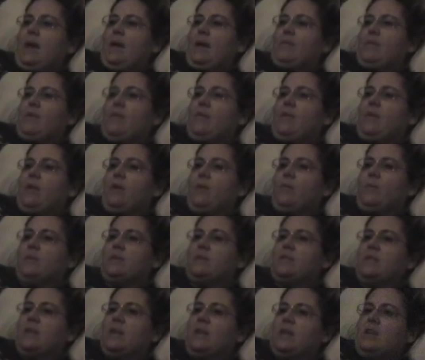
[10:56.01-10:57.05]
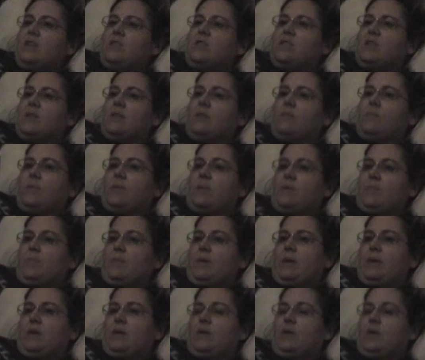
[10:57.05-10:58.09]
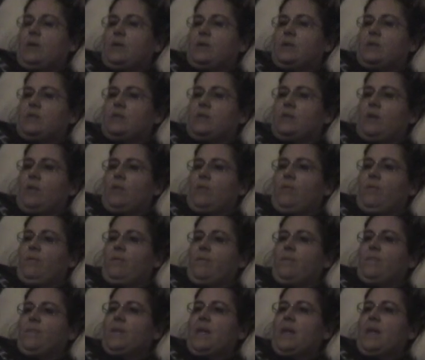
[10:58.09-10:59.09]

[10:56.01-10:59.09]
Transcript: And then there was the kitchen with the big cook stove.